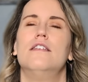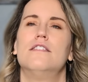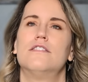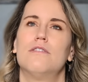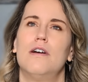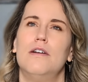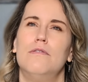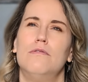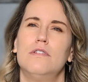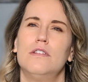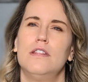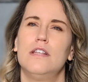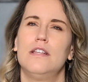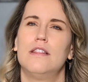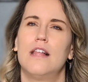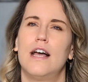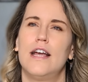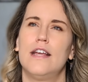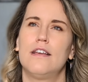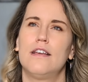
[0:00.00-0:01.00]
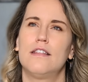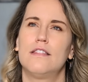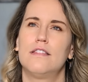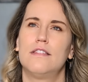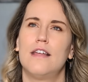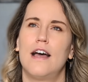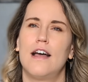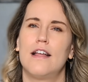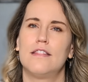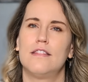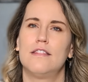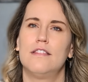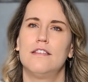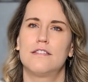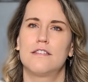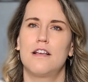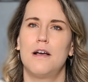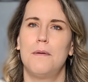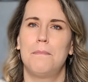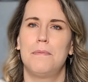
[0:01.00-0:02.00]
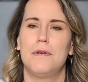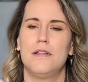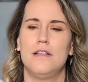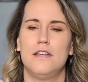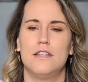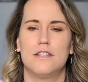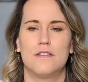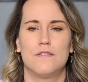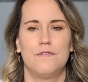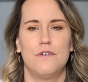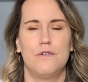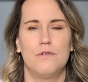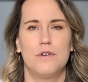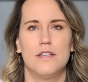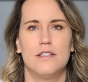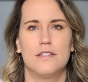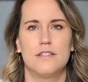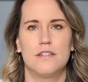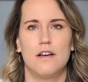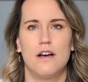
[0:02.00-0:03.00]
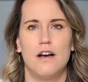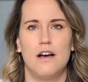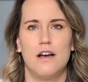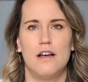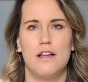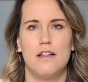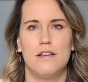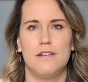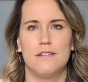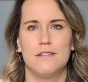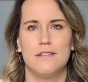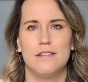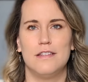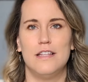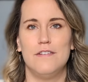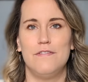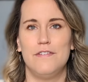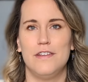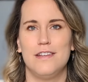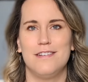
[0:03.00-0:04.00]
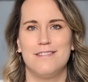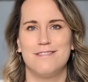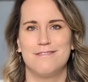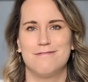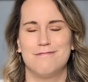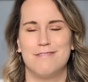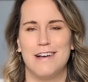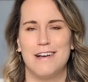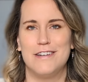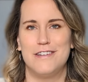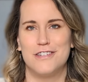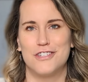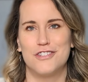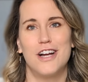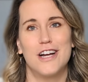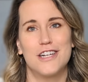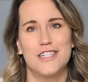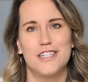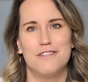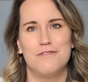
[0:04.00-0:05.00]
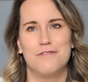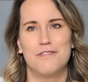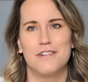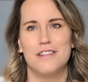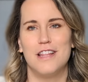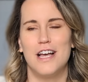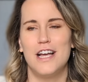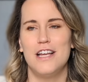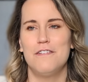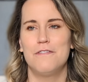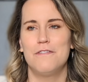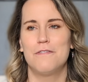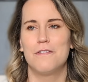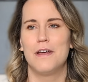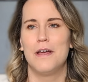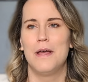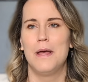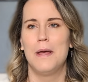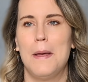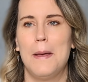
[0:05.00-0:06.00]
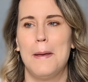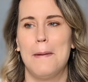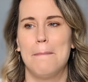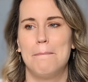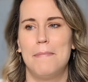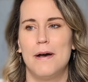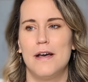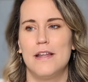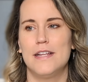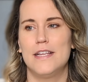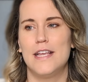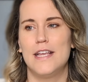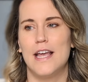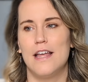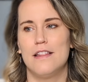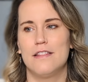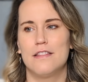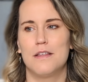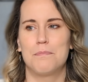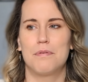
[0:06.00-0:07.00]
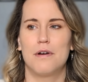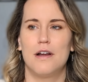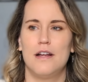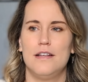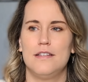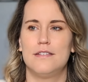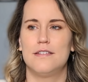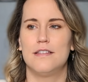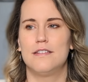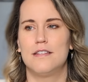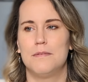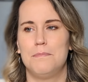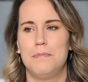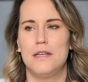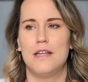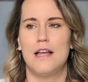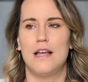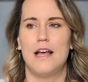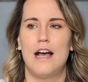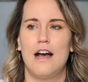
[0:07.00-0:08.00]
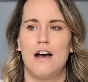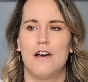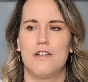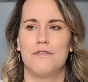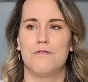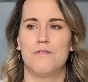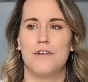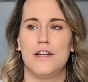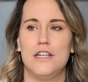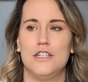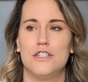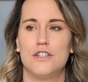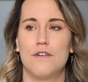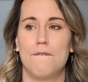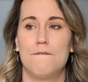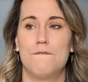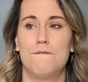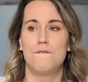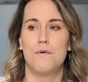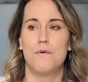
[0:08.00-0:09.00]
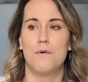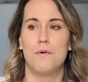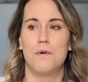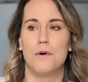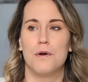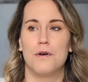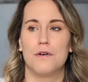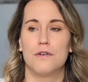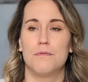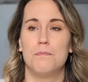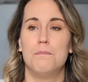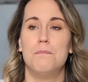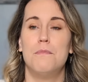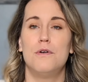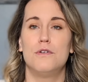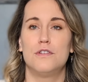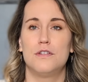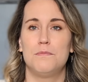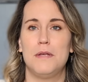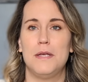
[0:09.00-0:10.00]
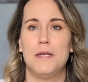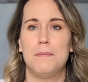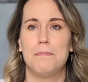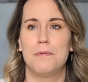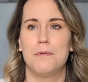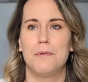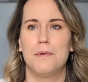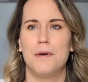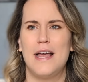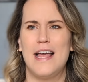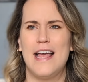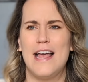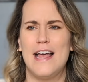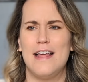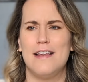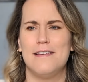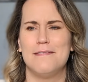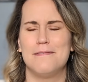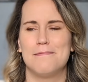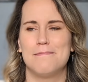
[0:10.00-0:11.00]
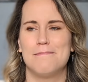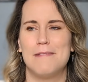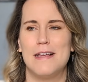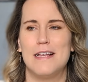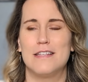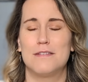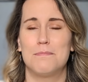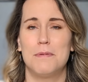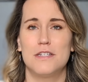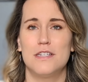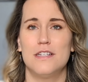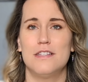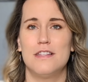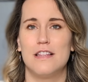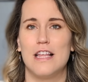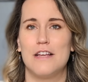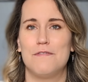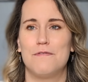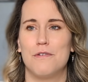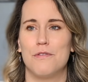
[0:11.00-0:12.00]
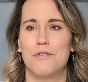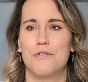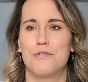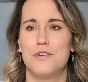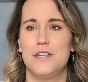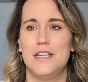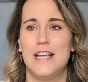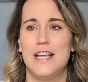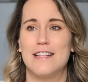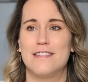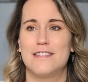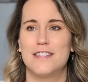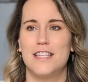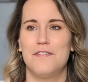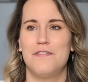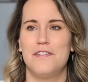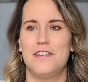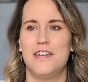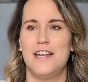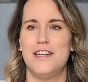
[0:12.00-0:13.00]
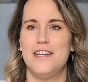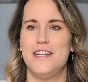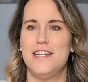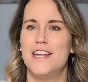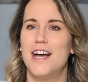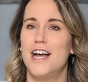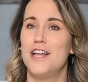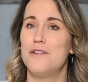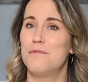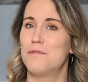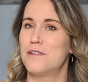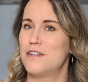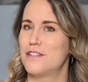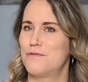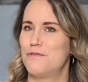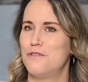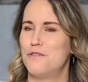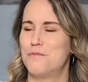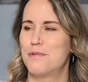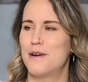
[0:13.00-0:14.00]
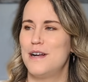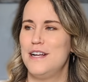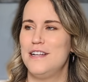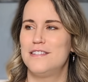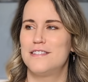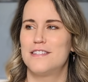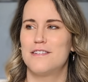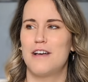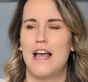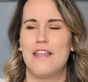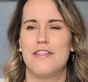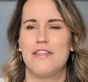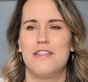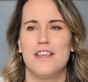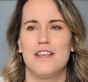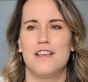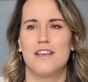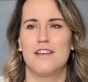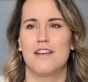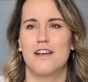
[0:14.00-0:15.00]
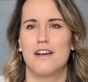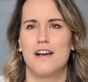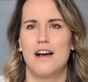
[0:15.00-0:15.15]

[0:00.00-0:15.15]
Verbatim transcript: So I really like that this company is focused on living a distraction-free life. But again, the price is a bit out of range for most people, and especially the Light Phone 3 at $799 when it's full price, I think